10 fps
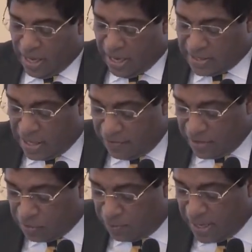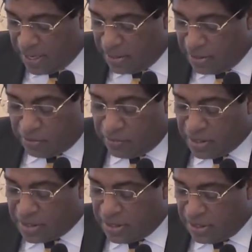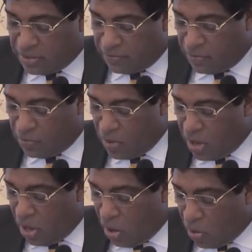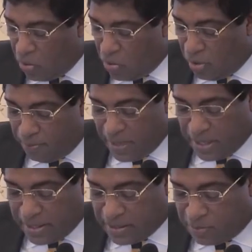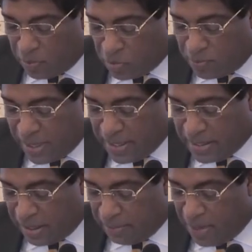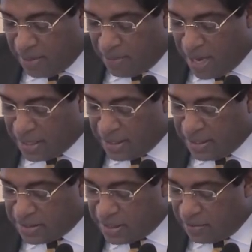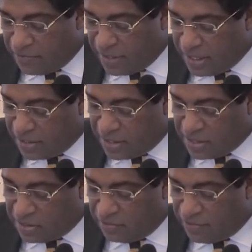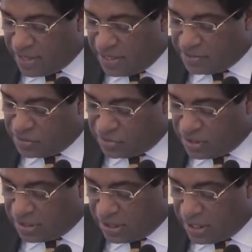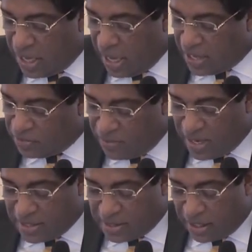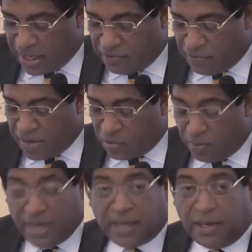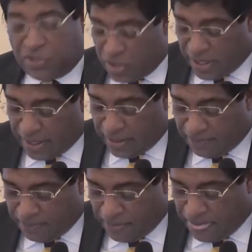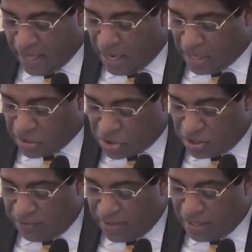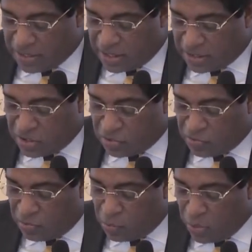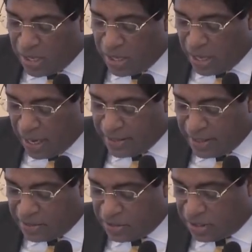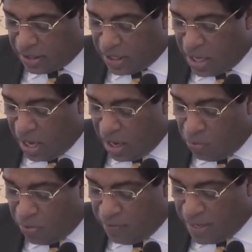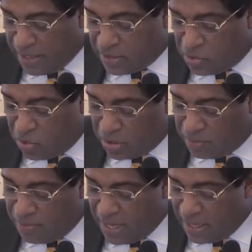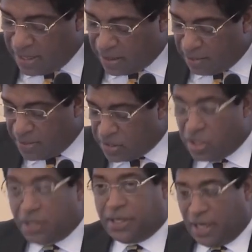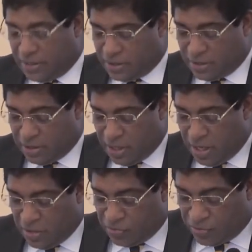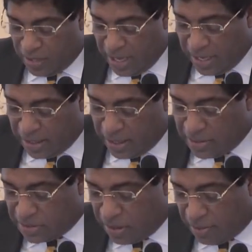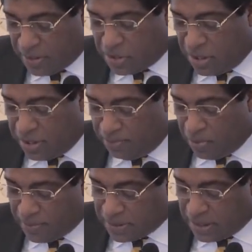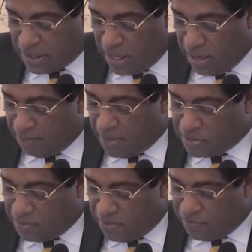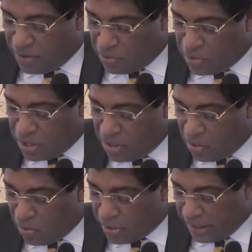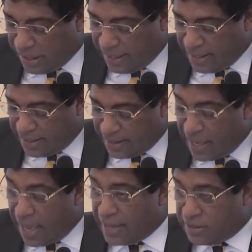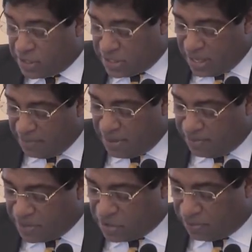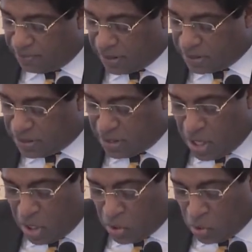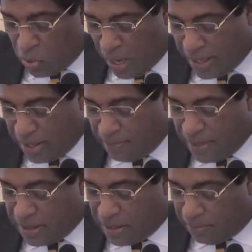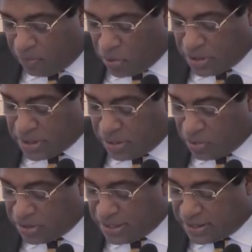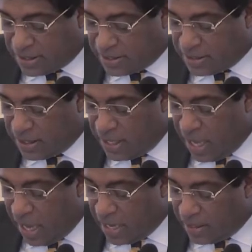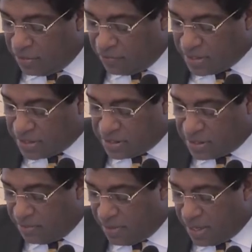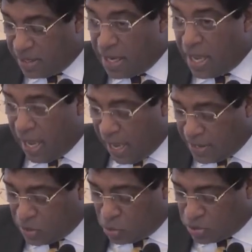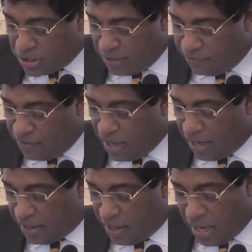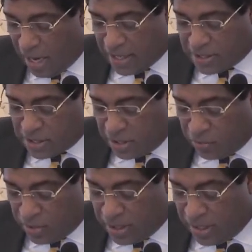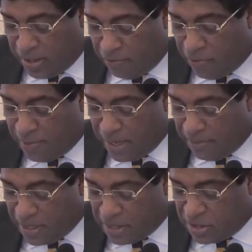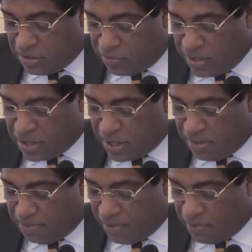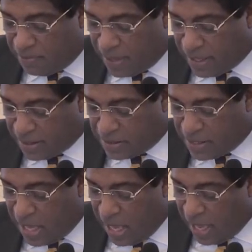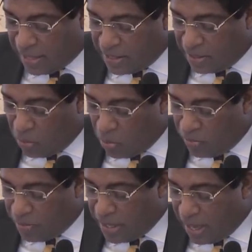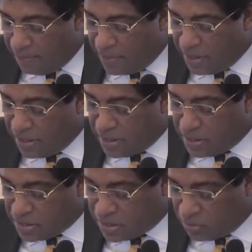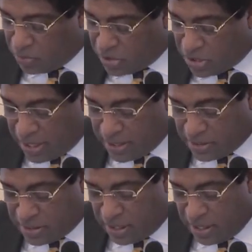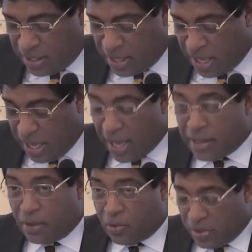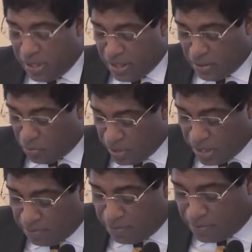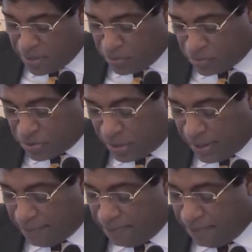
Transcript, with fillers: As I have explained in the recent interview, Hong Kong built its prosperity by marketing itself an international financial city as well as a gateway to mainland China. Achieving a successful dual identity, however, is not merely a commercial task. Sri Lanka's commercial diplomacy must be founded on clear and stable principles to underpin the policy consistency and investors' demand and to safeguard our security from emerging regional power players and that already apparent in the South China Sea and the Korean, Korean Peninsula.